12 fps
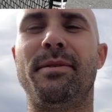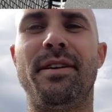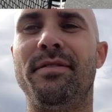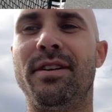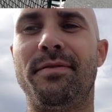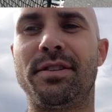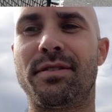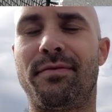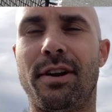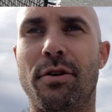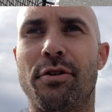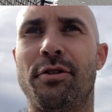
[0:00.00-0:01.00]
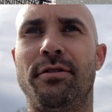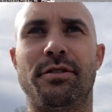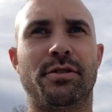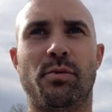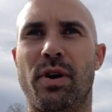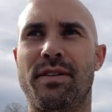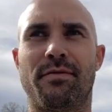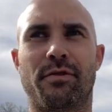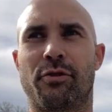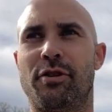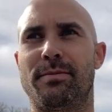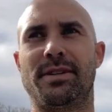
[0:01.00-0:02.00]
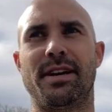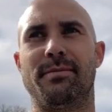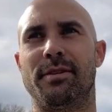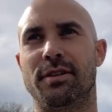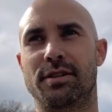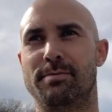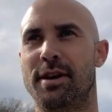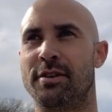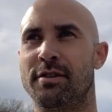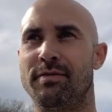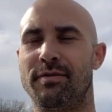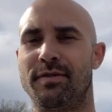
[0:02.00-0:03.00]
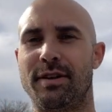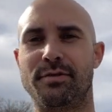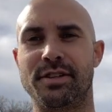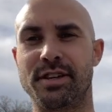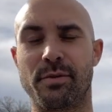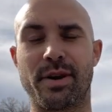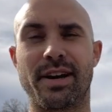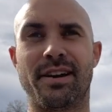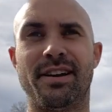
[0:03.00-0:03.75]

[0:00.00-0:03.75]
Even if it's a floater, just wait for the grip tape. It looks better if it floats anyway.